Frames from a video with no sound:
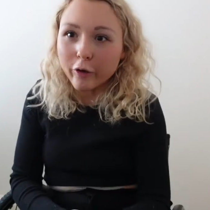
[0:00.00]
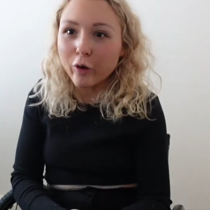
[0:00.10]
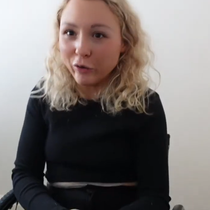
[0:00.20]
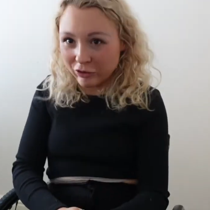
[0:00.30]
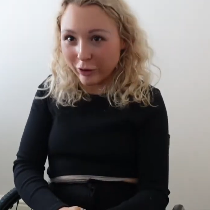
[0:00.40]

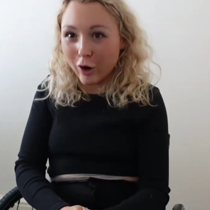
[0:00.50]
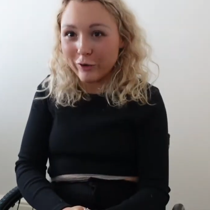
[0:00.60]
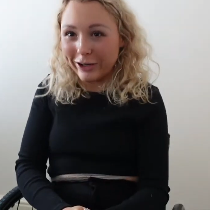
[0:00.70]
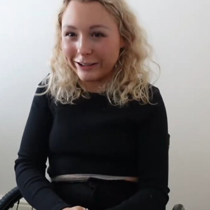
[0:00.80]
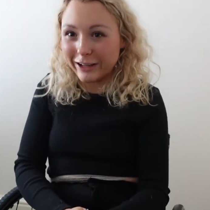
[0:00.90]
Oh,
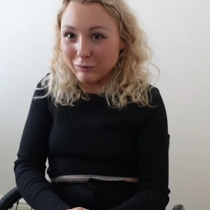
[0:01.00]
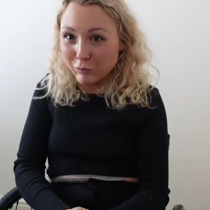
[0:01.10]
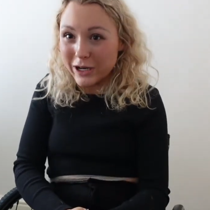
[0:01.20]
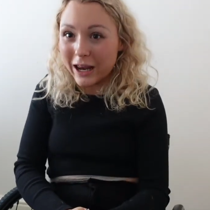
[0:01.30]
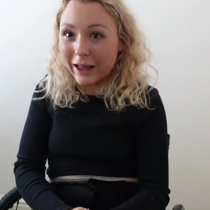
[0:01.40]
sorry, I didn't
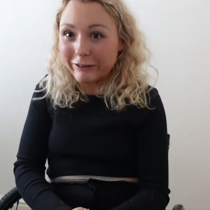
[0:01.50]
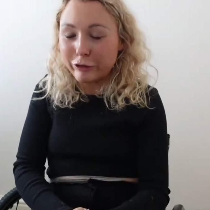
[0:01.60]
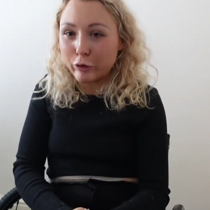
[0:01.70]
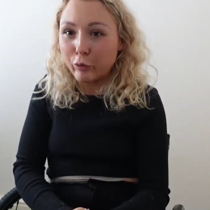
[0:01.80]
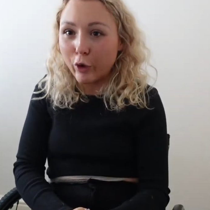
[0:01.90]
realise
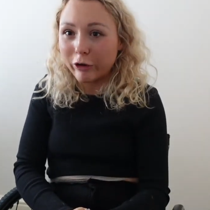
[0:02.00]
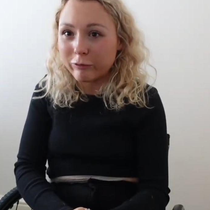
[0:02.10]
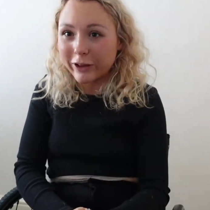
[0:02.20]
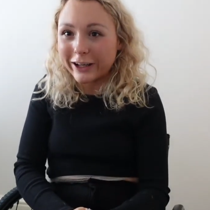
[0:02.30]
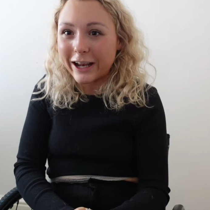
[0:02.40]
you worked for
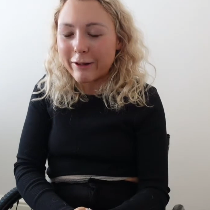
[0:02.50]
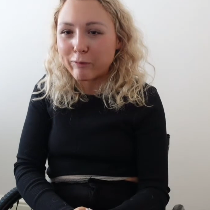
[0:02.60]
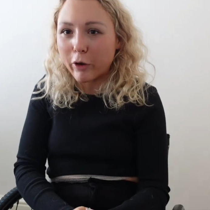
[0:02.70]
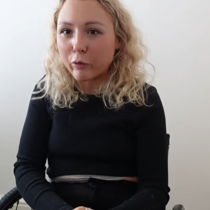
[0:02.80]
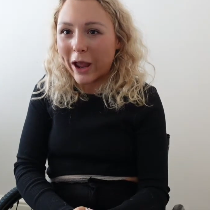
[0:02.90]
the Guinness
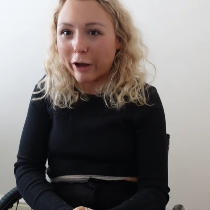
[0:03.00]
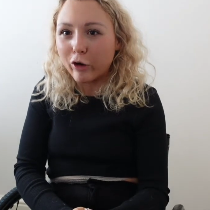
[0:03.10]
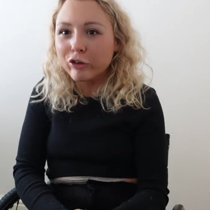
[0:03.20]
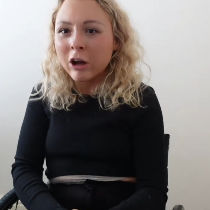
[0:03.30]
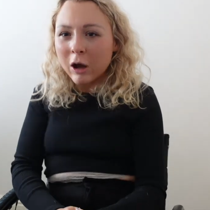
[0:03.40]
Book of
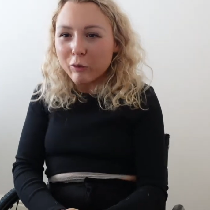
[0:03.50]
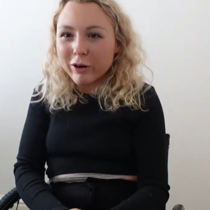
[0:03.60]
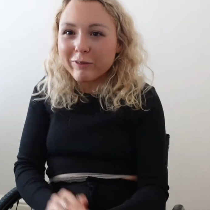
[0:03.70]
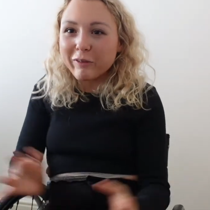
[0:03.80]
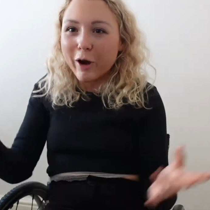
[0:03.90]
Records. Why
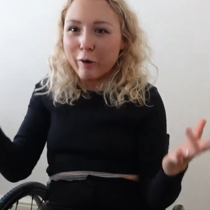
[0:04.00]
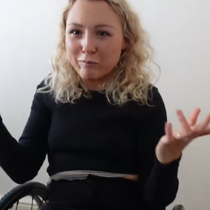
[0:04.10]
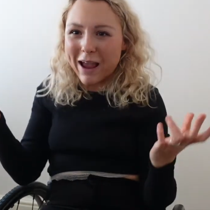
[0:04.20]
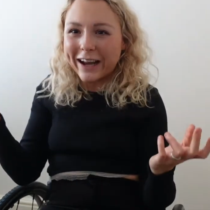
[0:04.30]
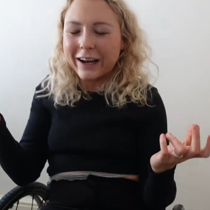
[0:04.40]
have you got
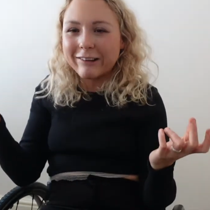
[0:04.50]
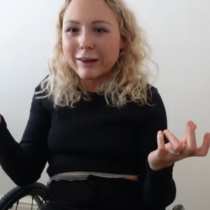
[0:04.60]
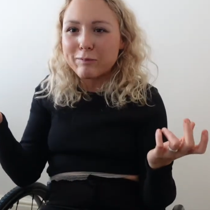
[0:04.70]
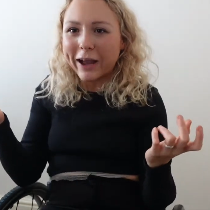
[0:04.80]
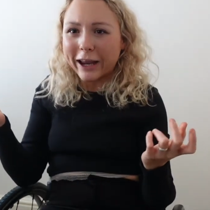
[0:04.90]
medals in
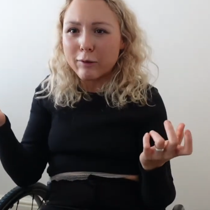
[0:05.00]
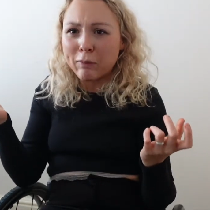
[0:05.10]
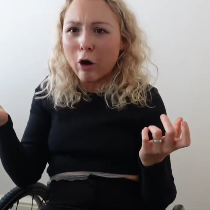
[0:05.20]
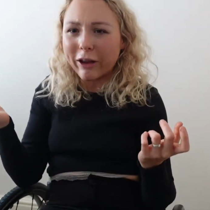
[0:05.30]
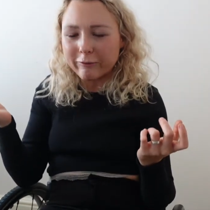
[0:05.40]
the back of your
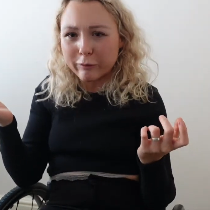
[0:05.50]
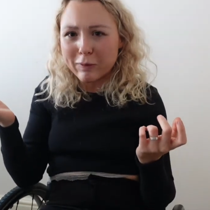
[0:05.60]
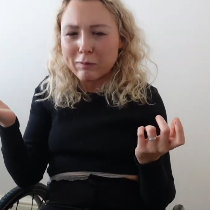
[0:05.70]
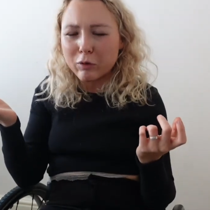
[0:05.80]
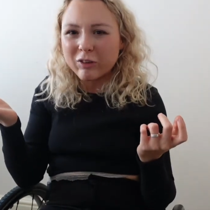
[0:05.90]
pocket for
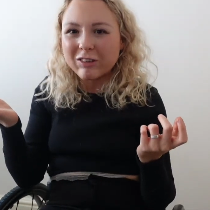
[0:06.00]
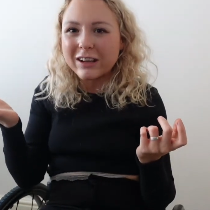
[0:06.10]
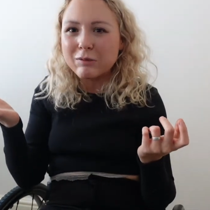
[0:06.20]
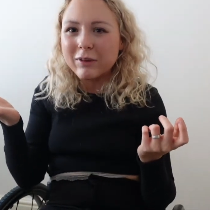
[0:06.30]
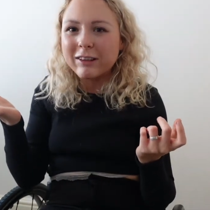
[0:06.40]
people who are
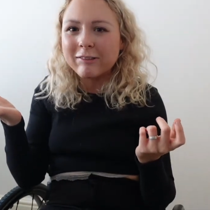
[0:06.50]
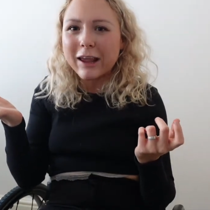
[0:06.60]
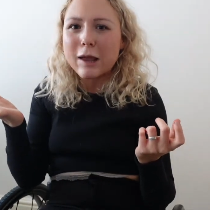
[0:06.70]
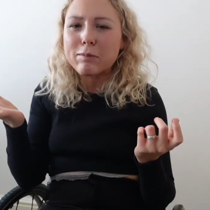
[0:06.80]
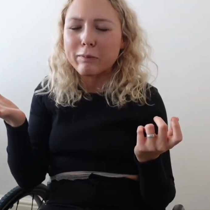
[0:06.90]
seen with
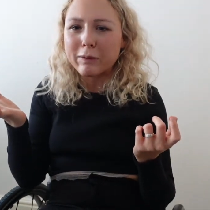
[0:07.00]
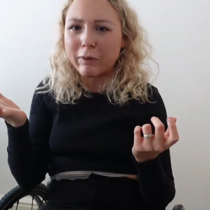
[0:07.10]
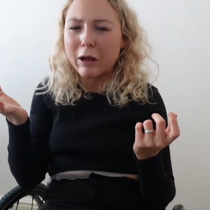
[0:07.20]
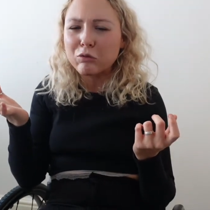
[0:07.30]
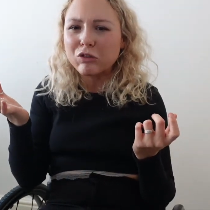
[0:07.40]
disabled people
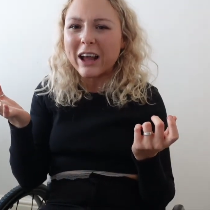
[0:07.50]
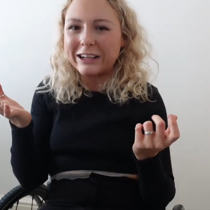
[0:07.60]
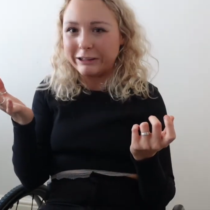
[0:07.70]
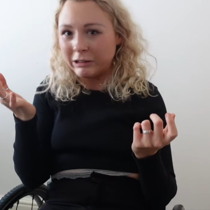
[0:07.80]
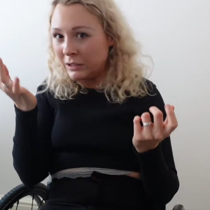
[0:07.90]

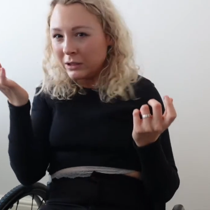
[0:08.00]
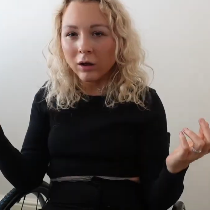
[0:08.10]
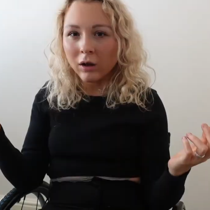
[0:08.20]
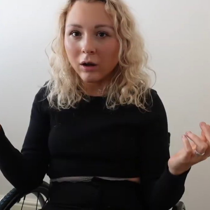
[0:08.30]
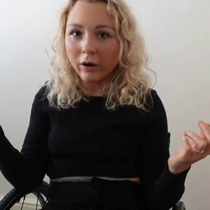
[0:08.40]
outside?
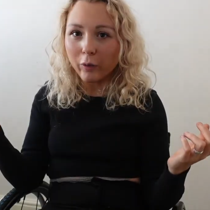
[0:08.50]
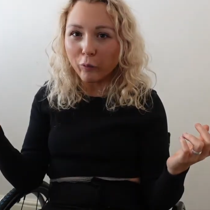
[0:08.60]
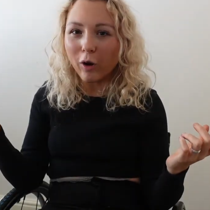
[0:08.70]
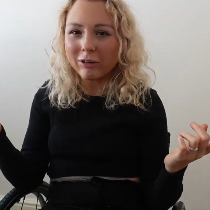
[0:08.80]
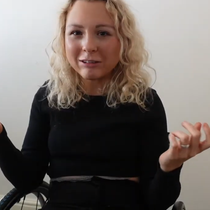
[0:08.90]

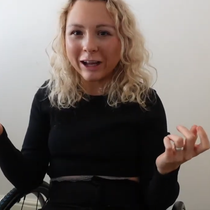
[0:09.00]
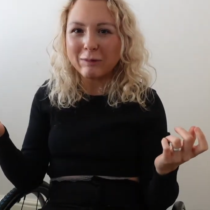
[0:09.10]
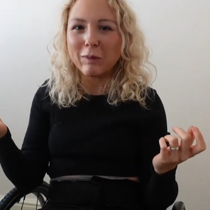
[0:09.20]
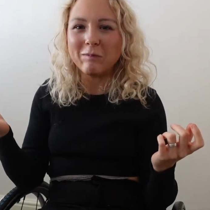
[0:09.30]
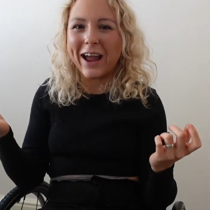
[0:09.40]
What type
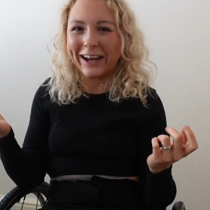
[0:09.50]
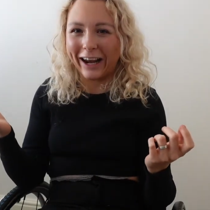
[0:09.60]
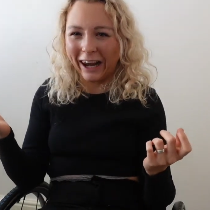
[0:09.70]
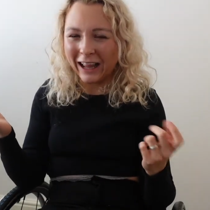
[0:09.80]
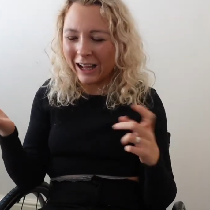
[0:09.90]
of
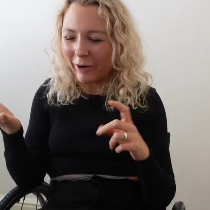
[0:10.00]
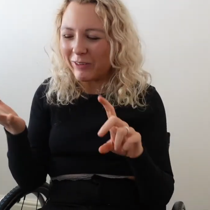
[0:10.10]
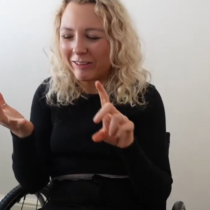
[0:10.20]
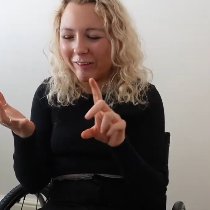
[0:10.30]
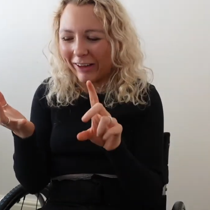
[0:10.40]
medal? Are we
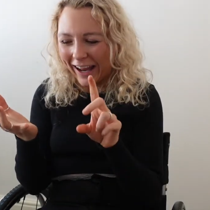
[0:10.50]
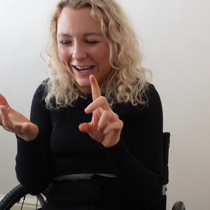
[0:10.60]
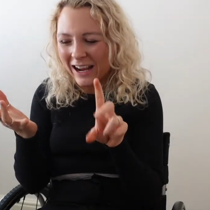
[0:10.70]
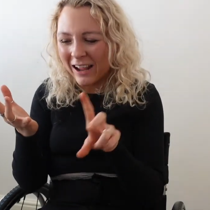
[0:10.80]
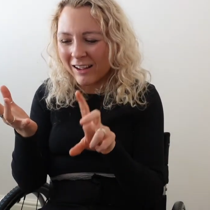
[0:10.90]

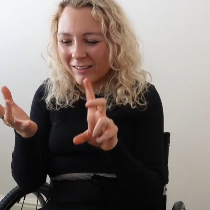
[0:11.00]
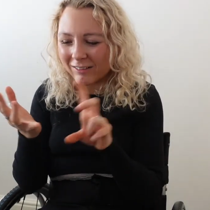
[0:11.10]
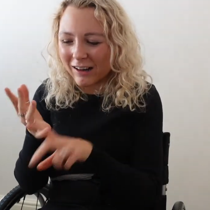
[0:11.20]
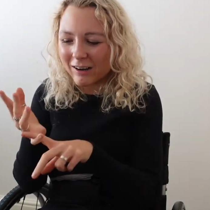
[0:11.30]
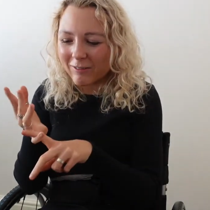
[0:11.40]
talking
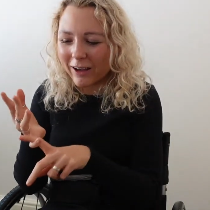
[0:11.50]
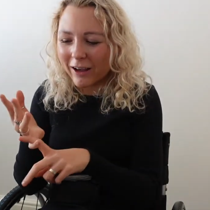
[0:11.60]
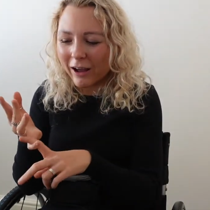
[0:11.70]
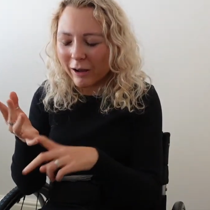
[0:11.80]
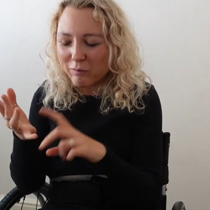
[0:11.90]

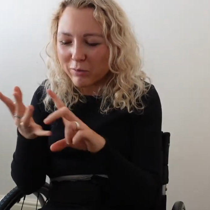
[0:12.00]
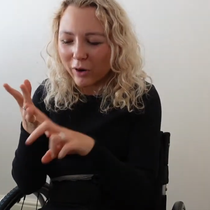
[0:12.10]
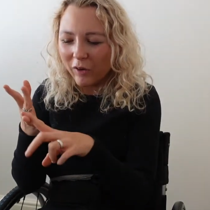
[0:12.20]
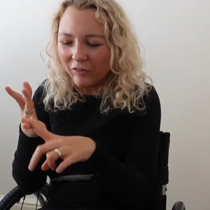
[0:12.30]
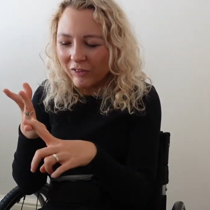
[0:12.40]
silver,
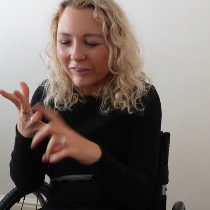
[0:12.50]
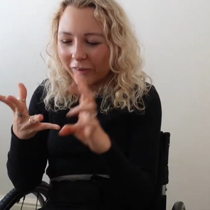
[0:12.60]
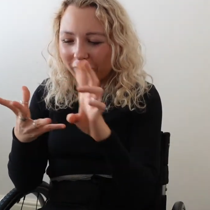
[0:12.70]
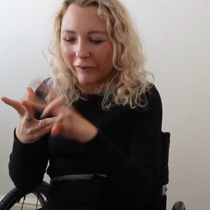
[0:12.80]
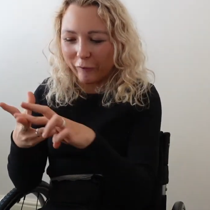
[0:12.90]
bronze
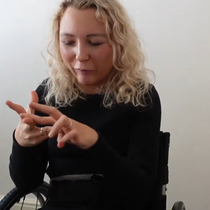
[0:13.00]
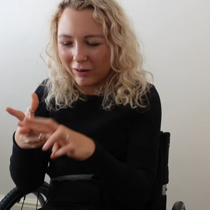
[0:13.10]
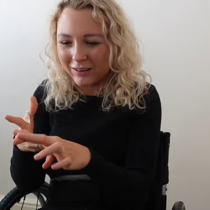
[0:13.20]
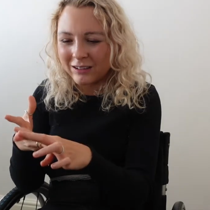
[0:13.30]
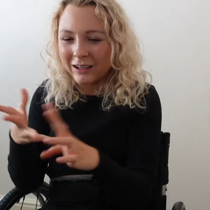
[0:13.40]
or
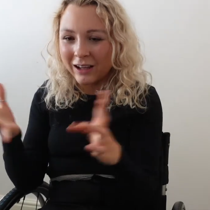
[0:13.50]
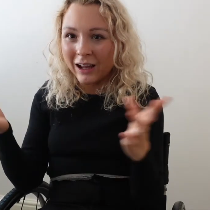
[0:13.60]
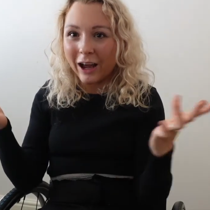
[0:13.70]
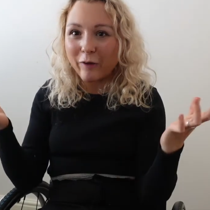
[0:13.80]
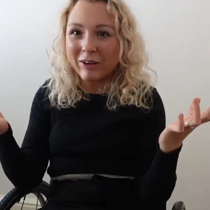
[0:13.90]
gold?
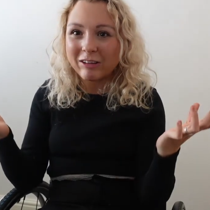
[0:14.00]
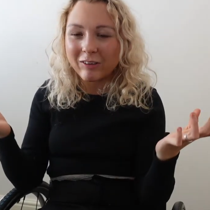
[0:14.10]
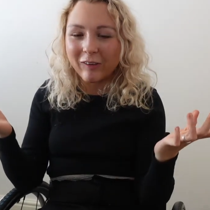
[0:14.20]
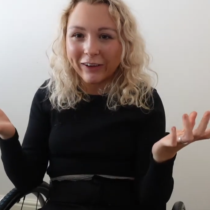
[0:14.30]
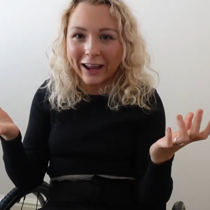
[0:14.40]
Are we
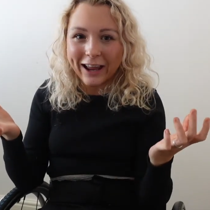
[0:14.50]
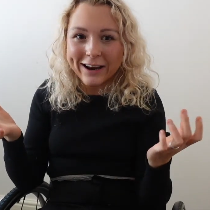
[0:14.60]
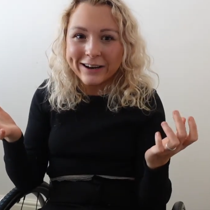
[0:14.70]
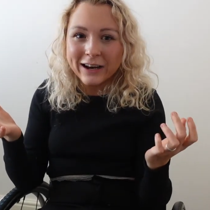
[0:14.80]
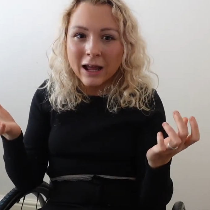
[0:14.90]

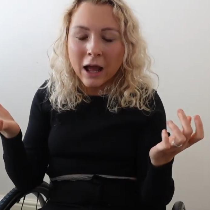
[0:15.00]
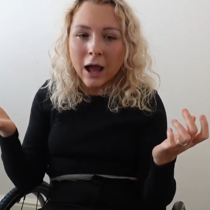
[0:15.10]
talking